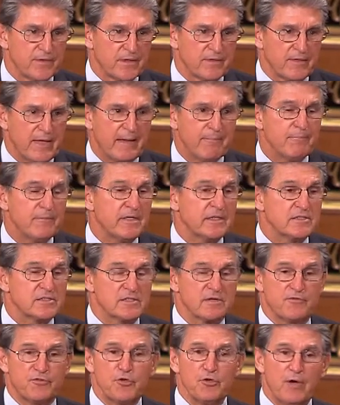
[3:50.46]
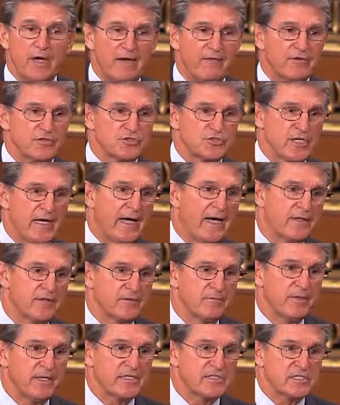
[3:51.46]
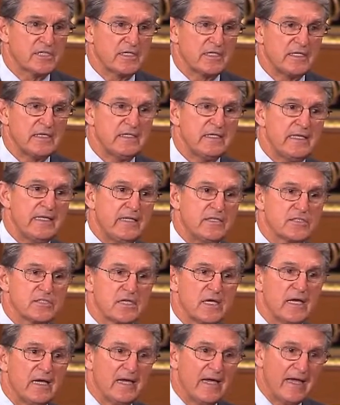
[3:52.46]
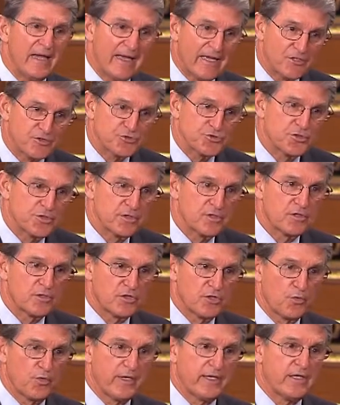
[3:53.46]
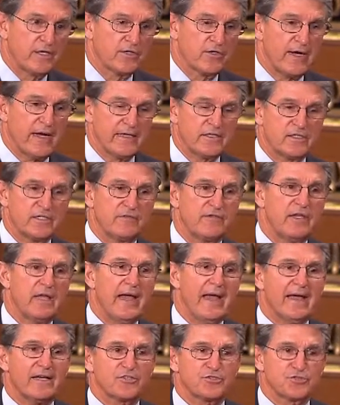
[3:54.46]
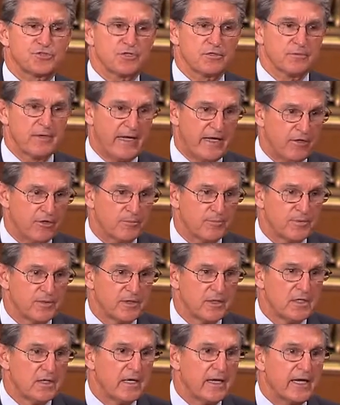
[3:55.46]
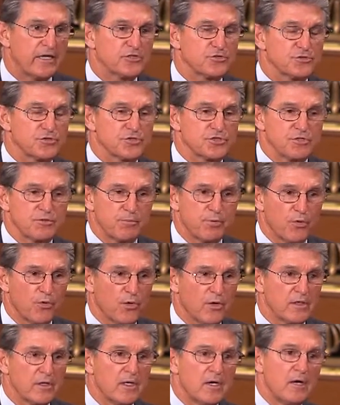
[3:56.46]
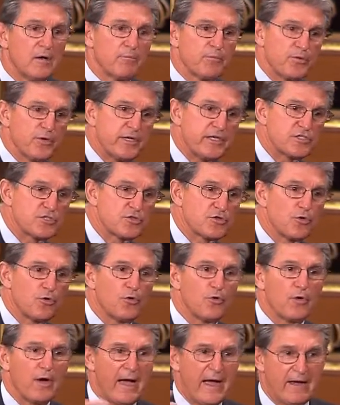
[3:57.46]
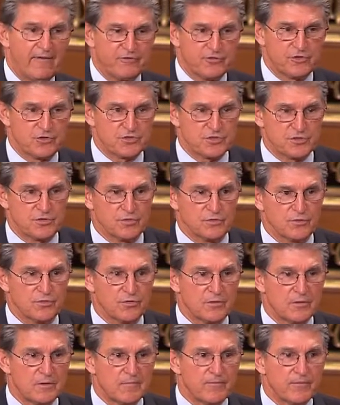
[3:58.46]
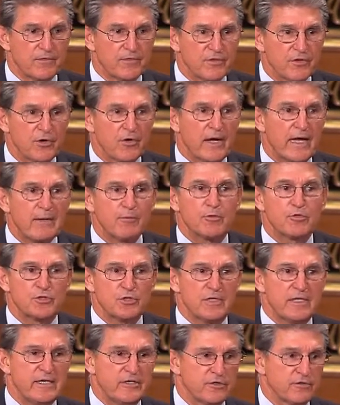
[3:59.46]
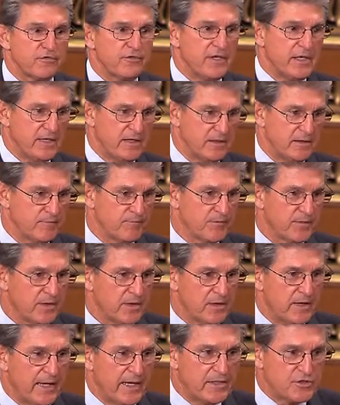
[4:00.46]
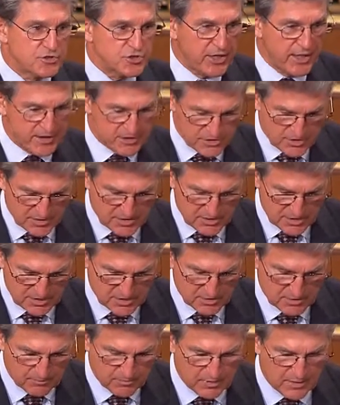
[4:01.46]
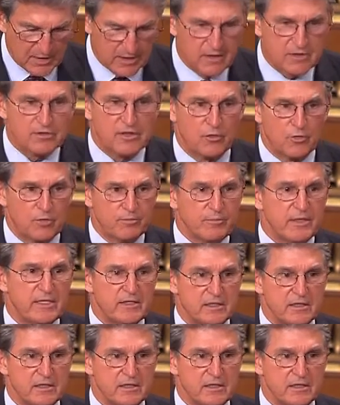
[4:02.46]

That means if you have a child that basically needs extracurricular activity, extra help, extra support, preschool, after school, they're able to intervene and change the system that would meet the